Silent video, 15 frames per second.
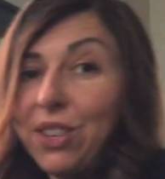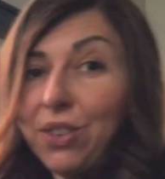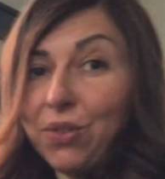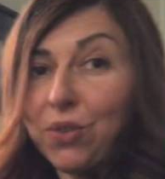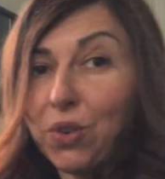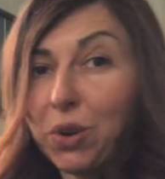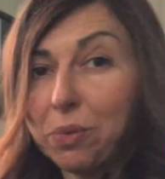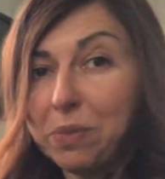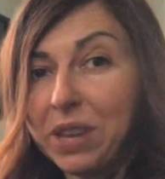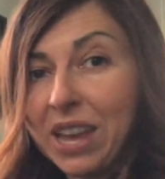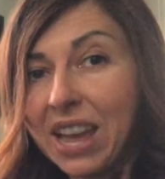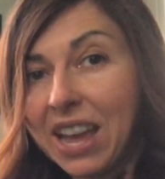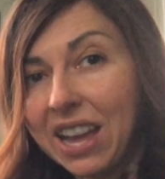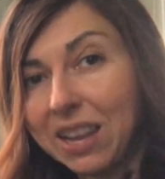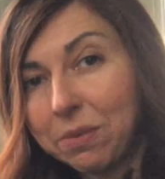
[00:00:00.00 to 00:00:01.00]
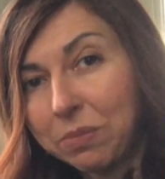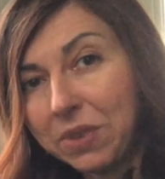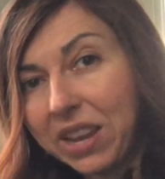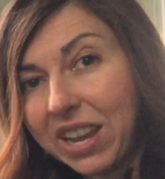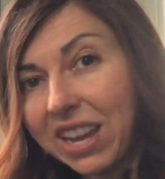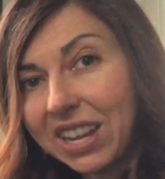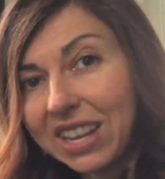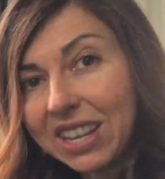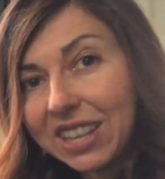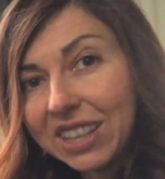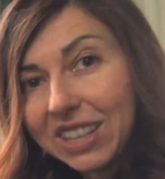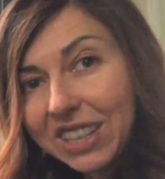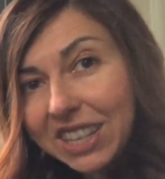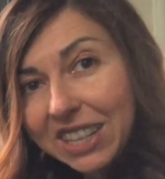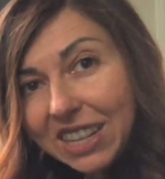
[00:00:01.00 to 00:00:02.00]
Euphorbia Ammak.
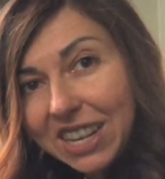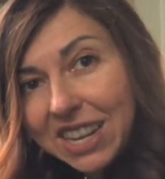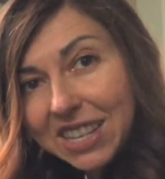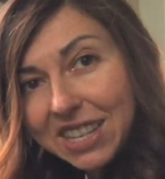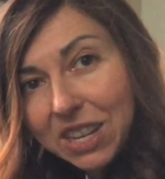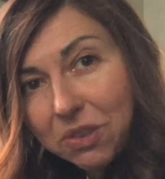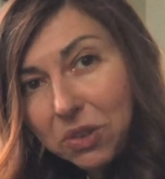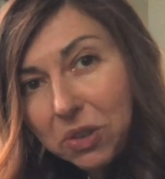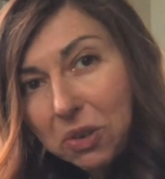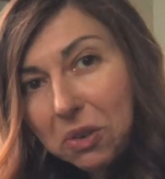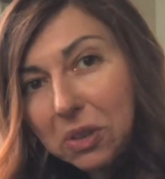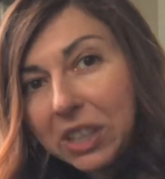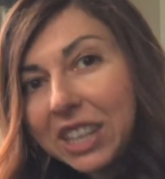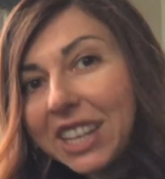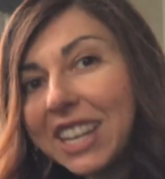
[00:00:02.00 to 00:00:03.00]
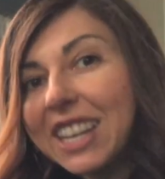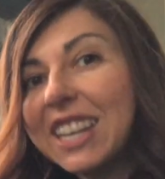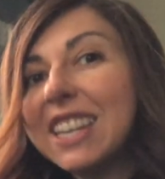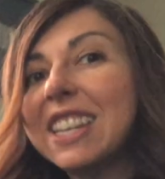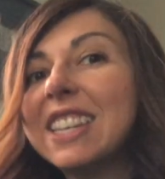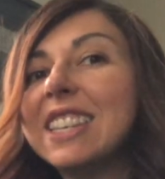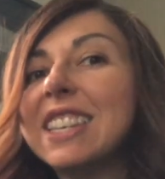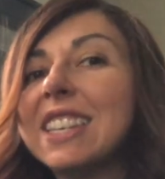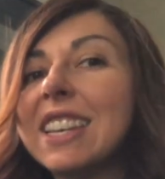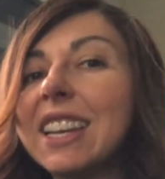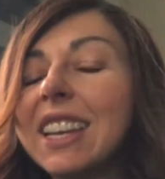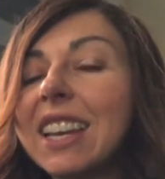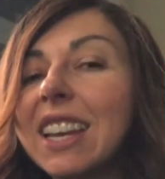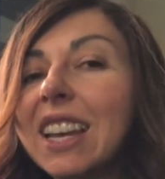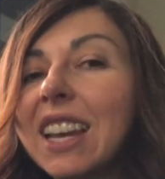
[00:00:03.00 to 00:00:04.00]
Look at, guys, how tall it is.
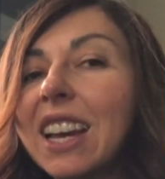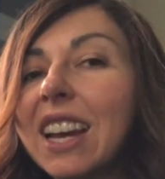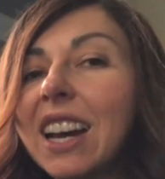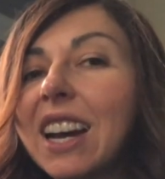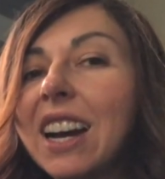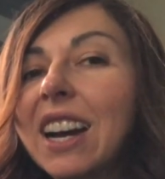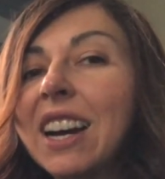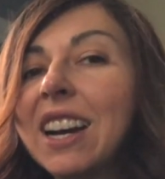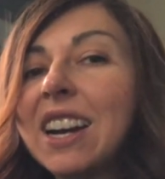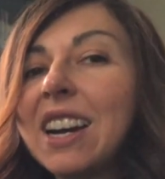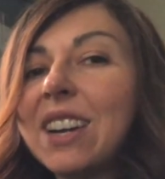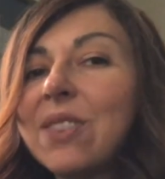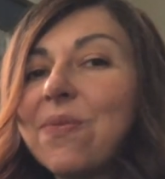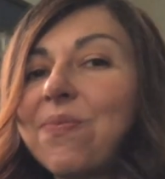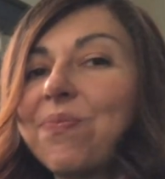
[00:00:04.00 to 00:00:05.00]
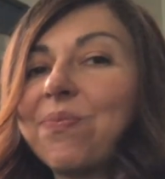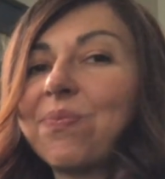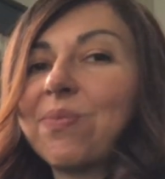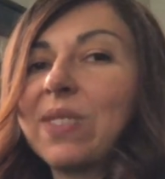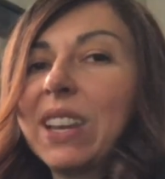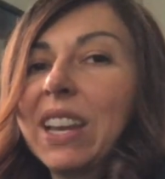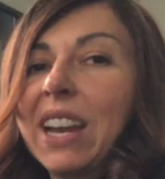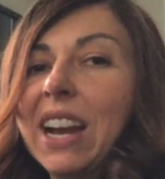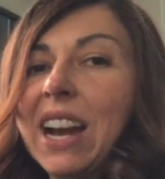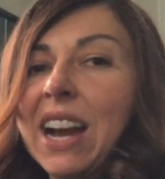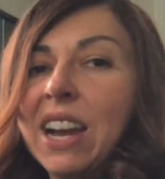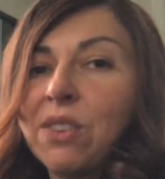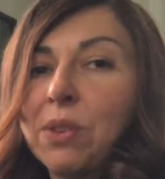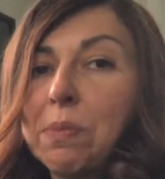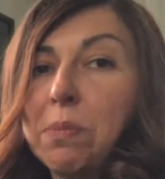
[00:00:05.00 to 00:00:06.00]

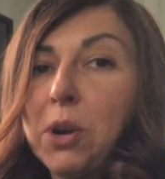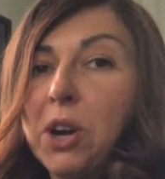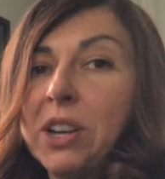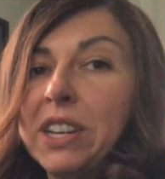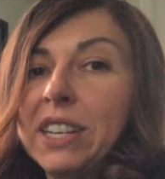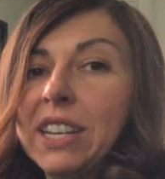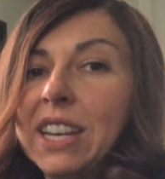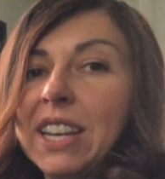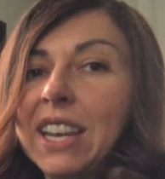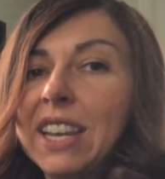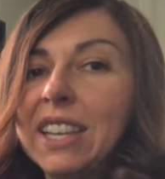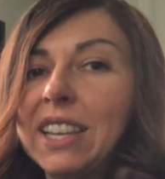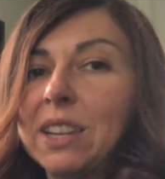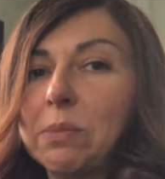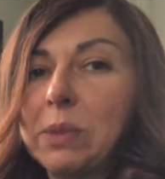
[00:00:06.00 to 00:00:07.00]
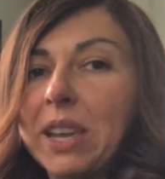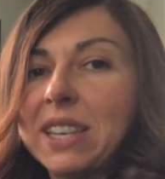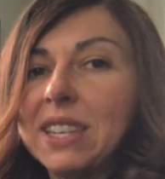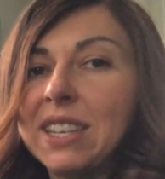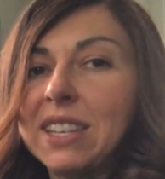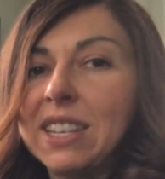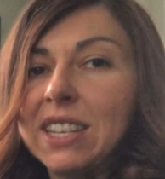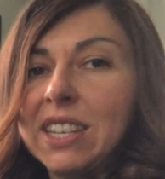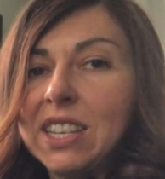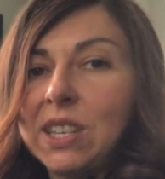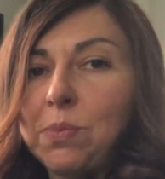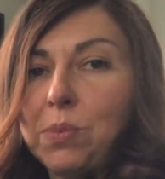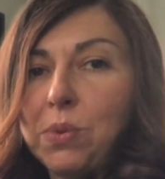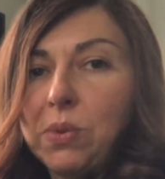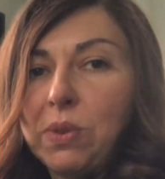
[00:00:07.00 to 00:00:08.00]
I repotted it and placed it in
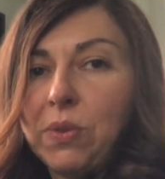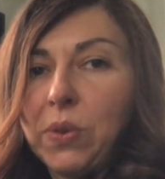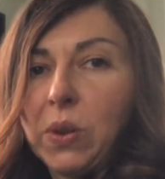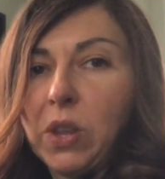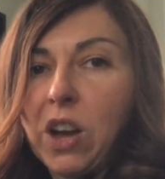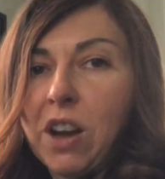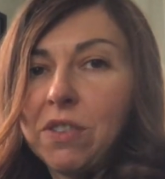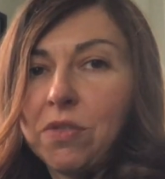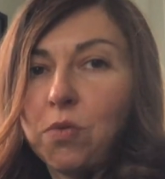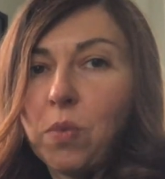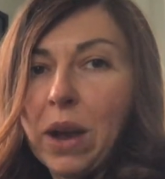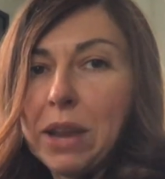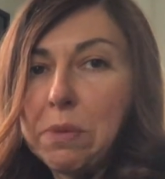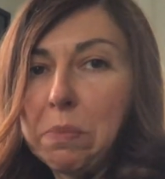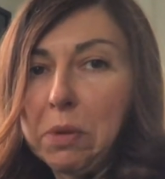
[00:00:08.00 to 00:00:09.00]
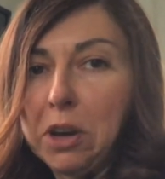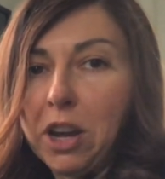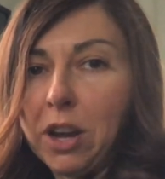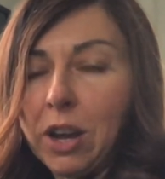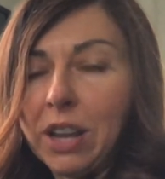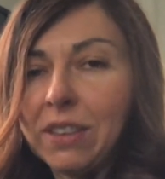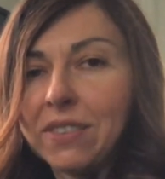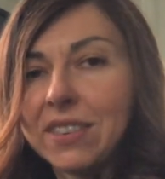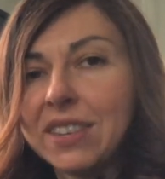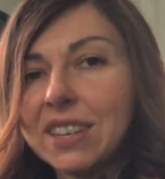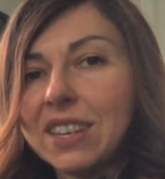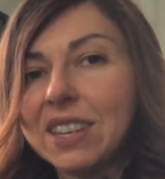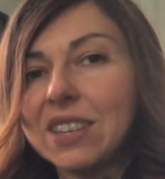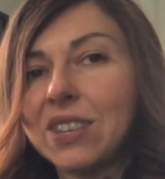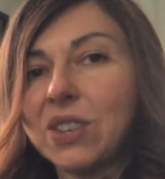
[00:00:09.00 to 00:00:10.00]
this beautiful off-white pot.
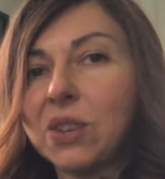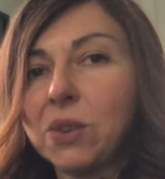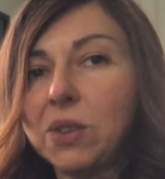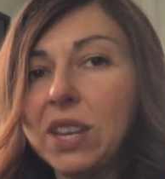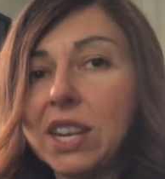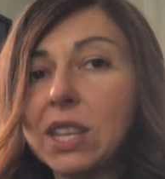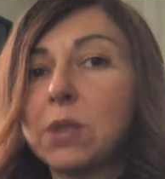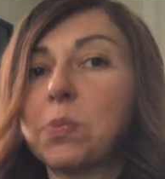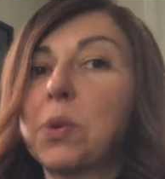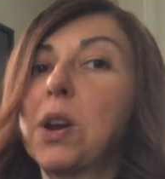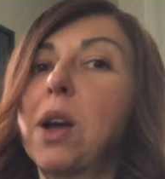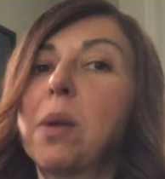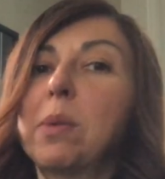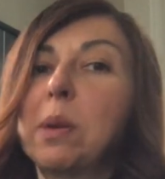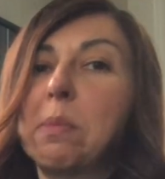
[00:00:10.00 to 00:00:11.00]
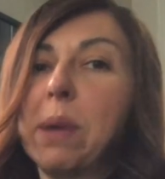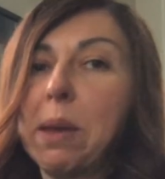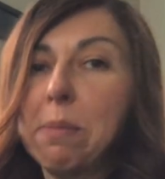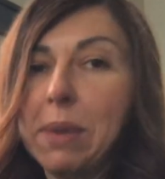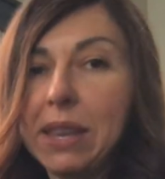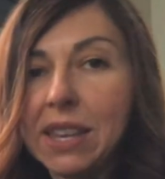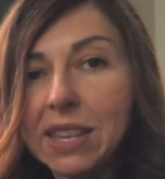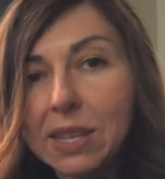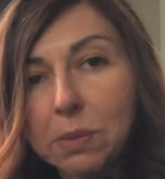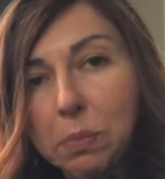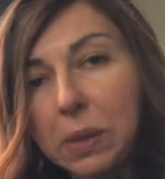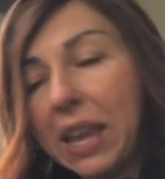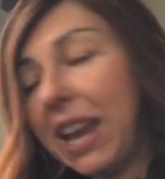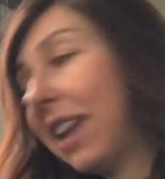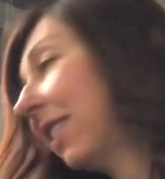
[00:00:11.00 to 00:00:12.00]
So that's probably my biggest
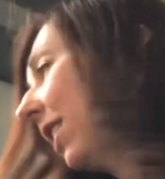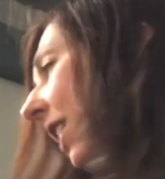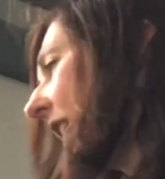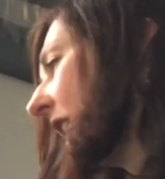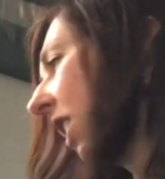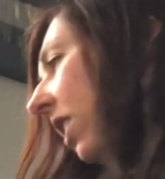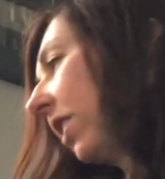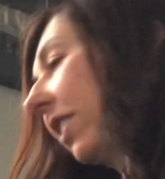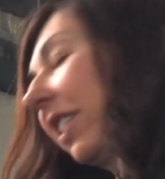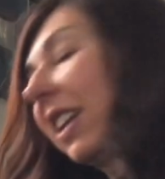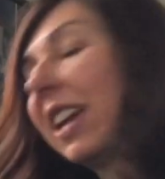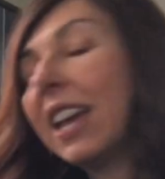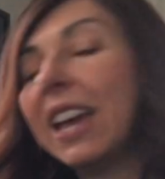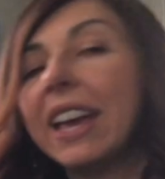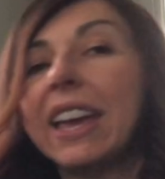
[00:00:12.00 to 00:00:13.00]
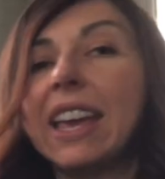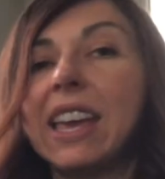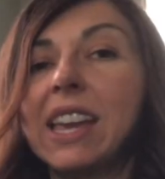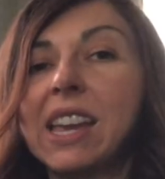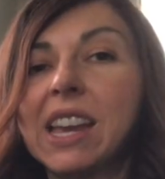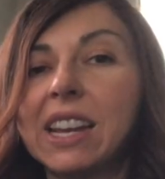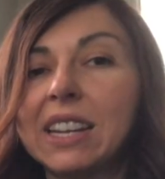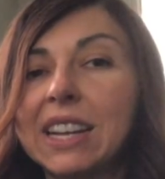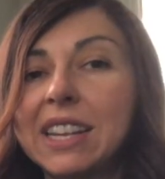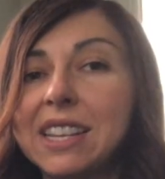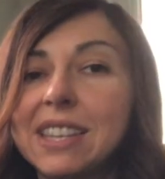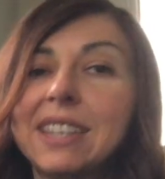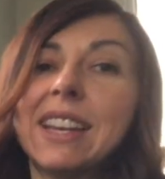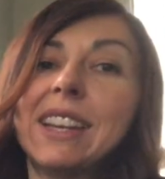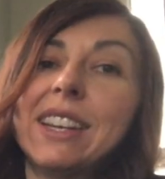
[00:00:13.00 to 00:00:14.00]
plant here. And I
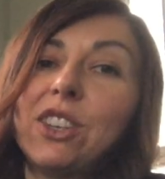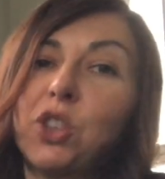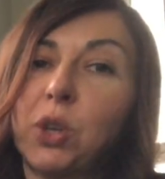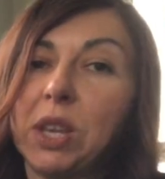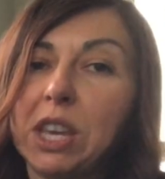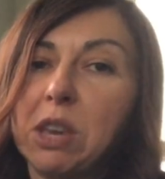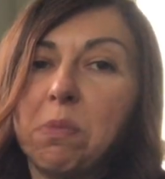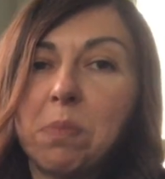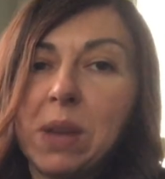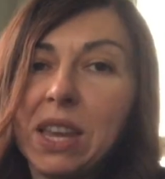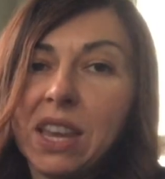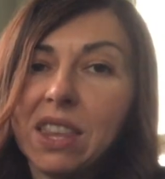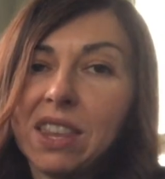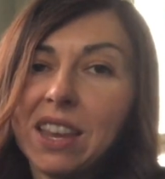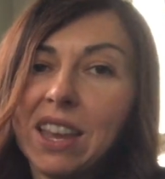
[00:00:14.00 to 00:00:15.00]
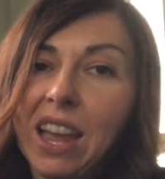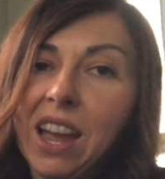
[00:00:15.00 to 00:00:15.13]
decided to keep it,